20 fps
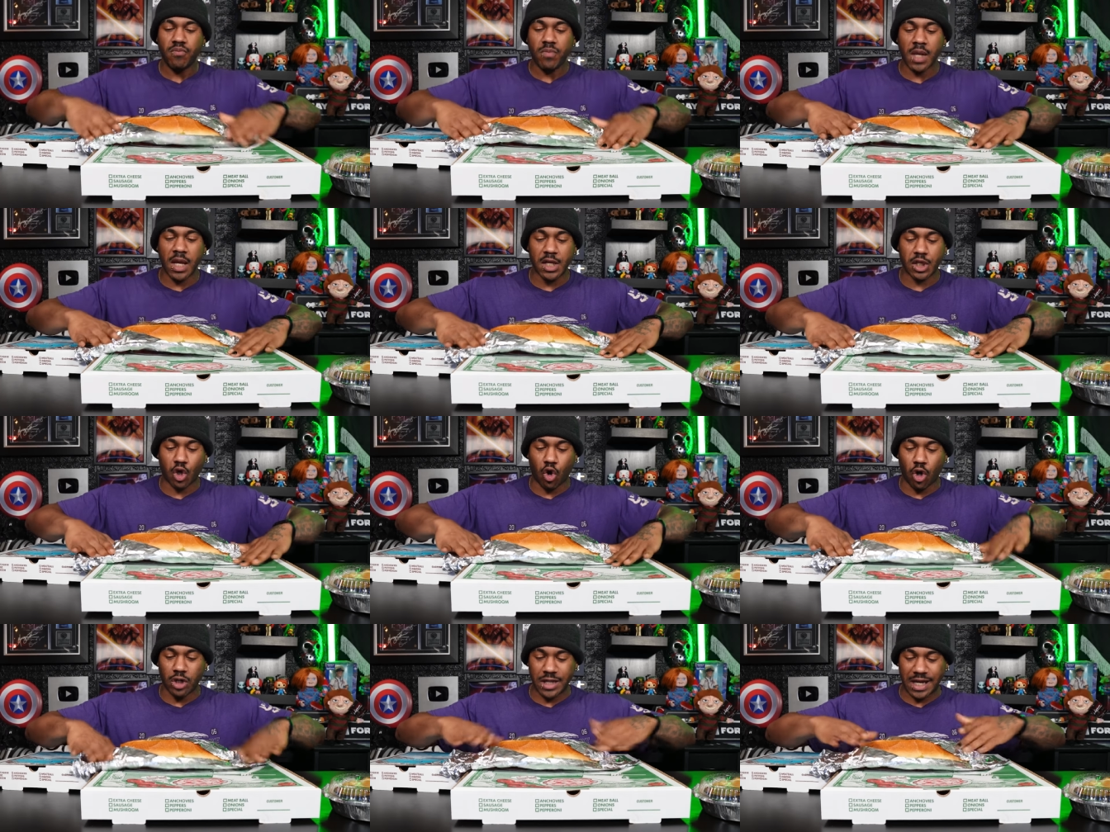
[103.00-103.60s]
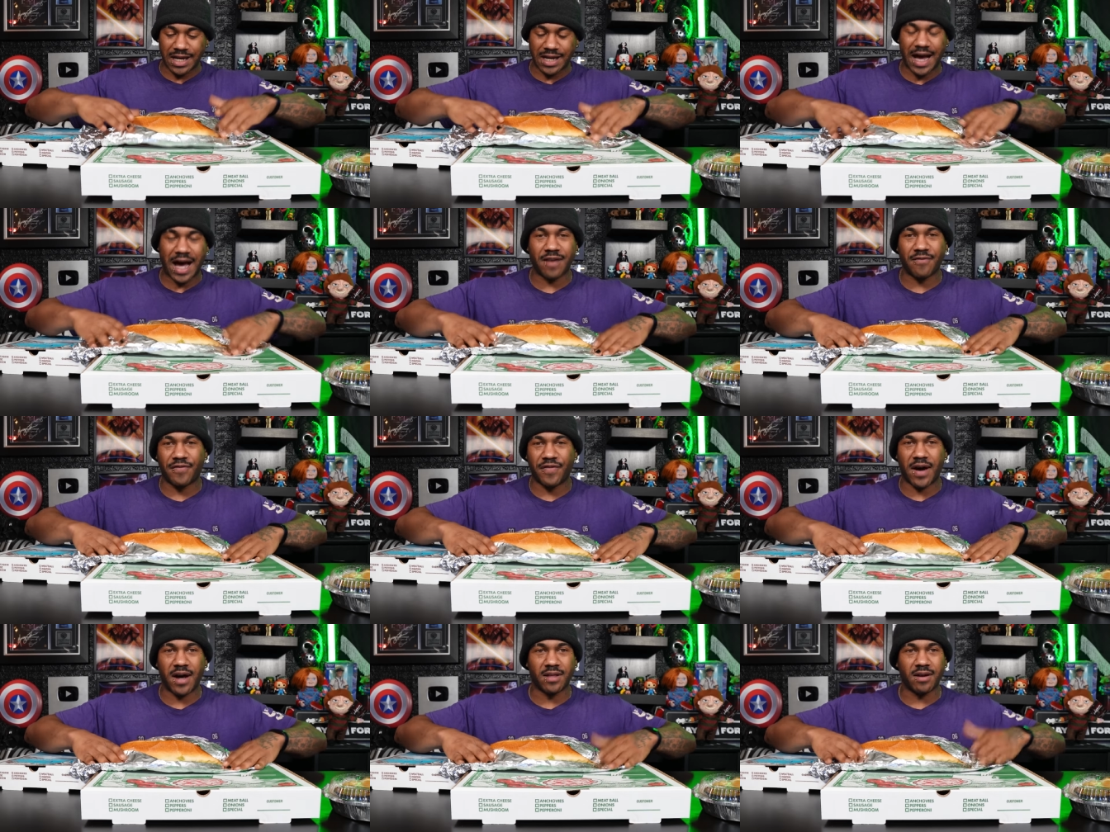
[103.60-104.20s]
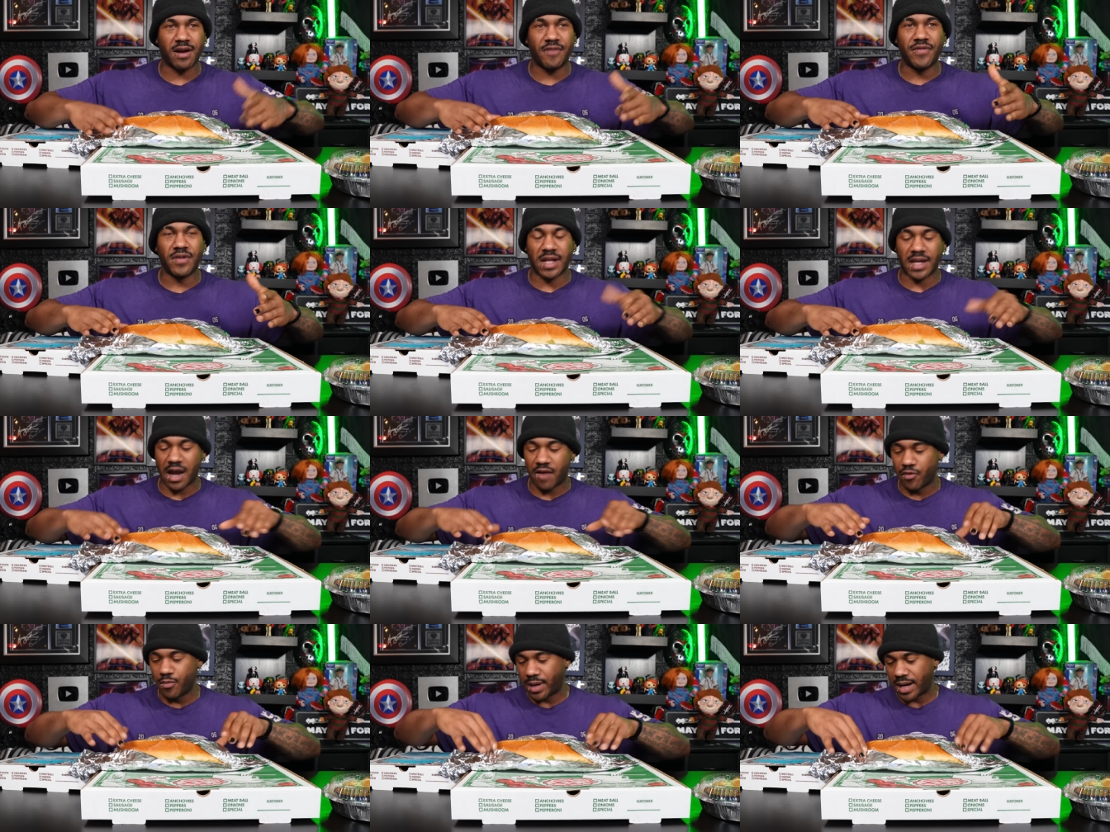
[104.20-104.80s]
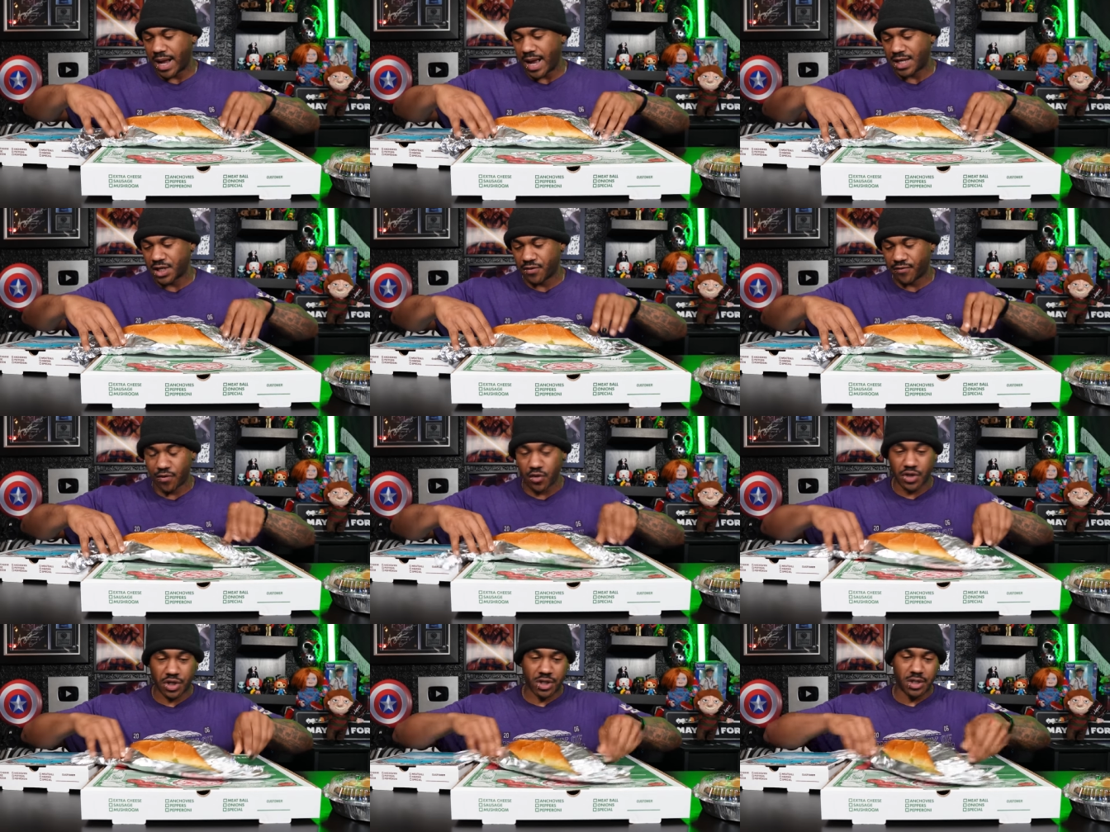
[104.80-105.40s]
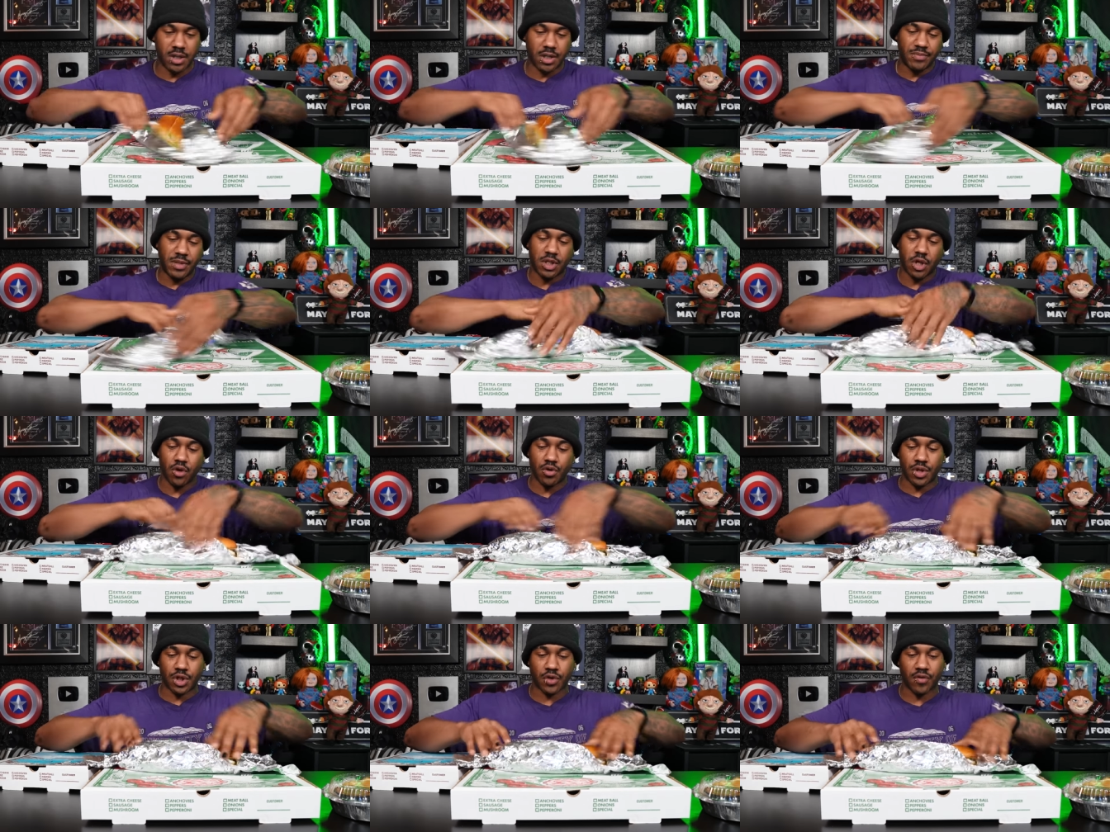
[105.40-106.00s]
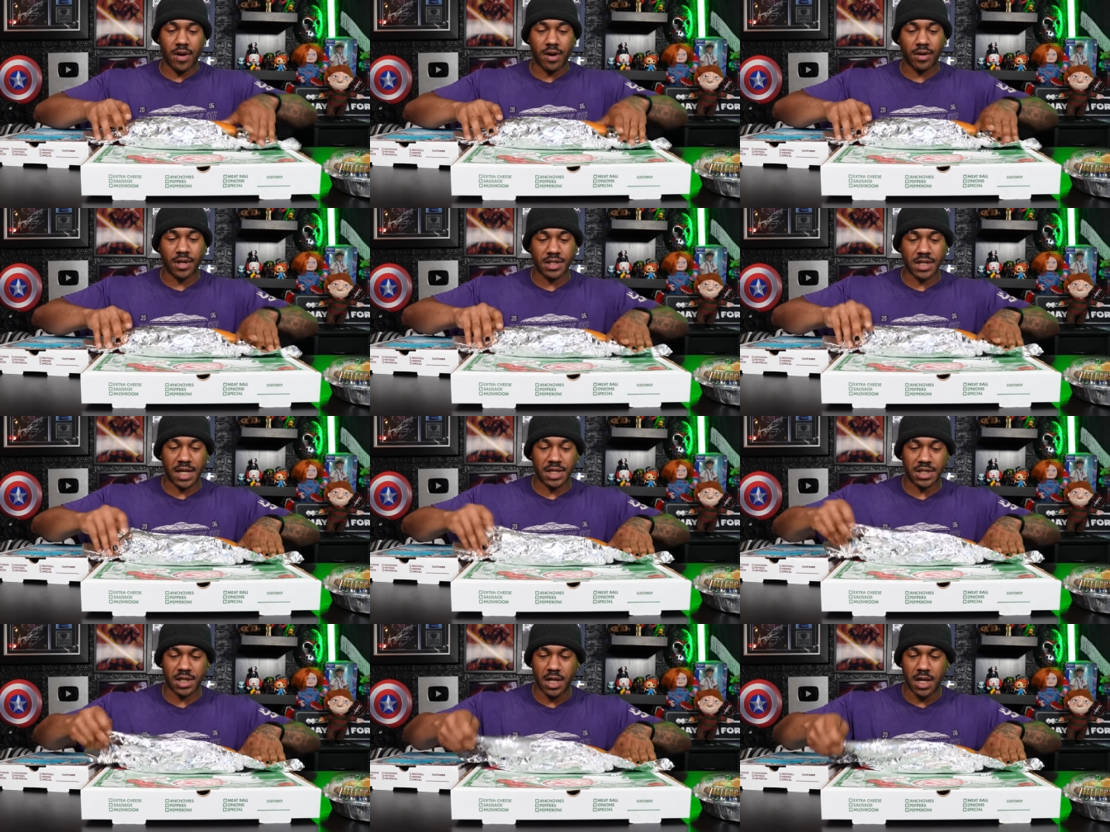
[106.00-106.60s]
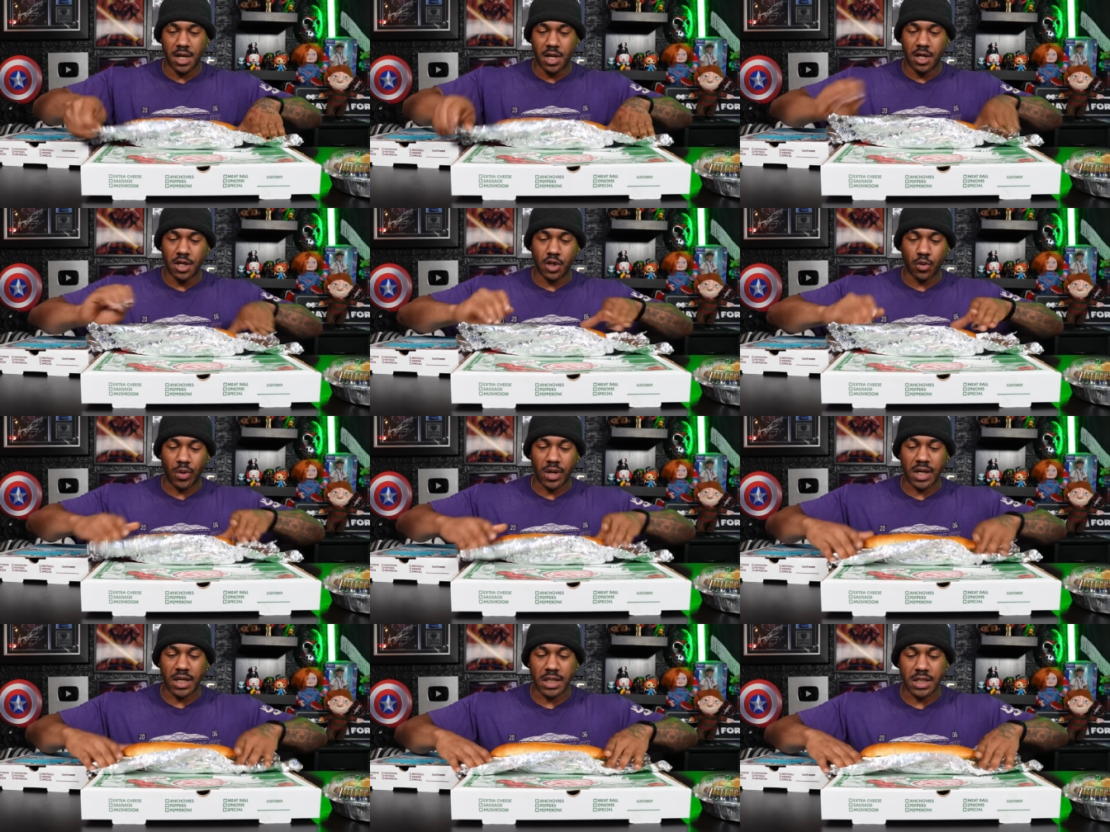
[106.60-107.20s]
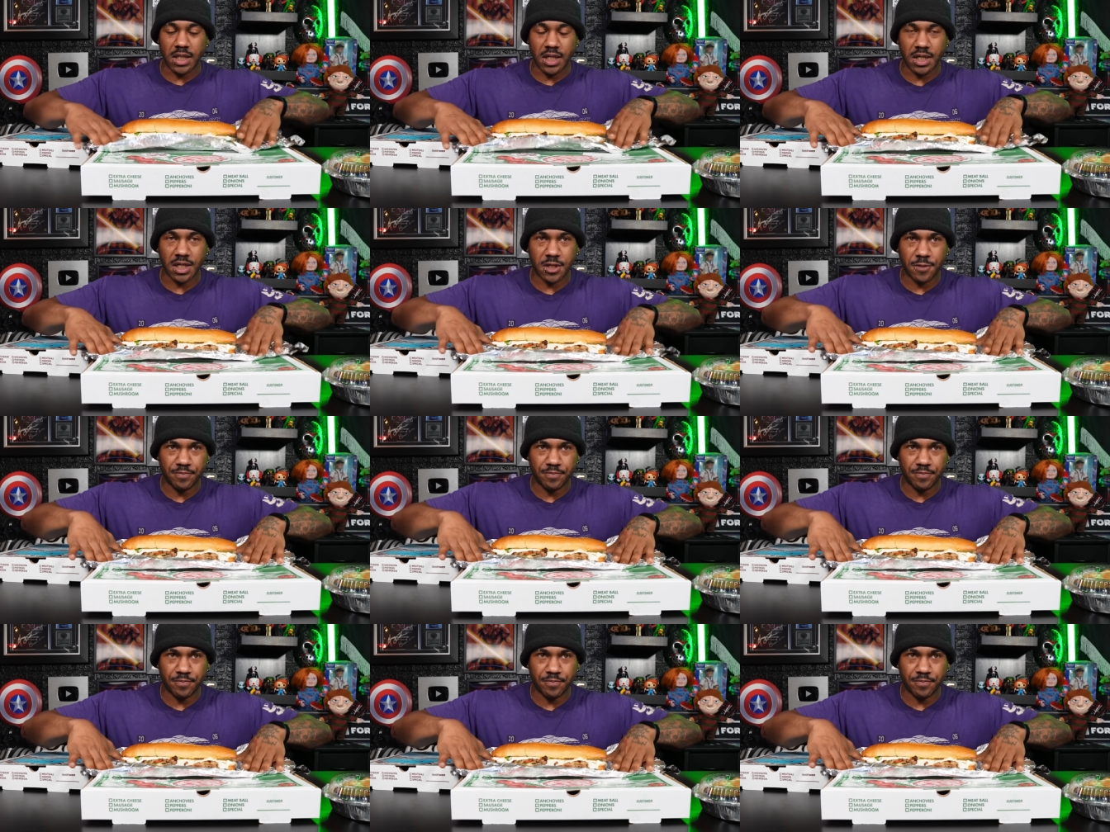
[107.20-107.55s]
is called a Godfather. I feel like everybody has a version. Let me turn this around because that's the way that it looks.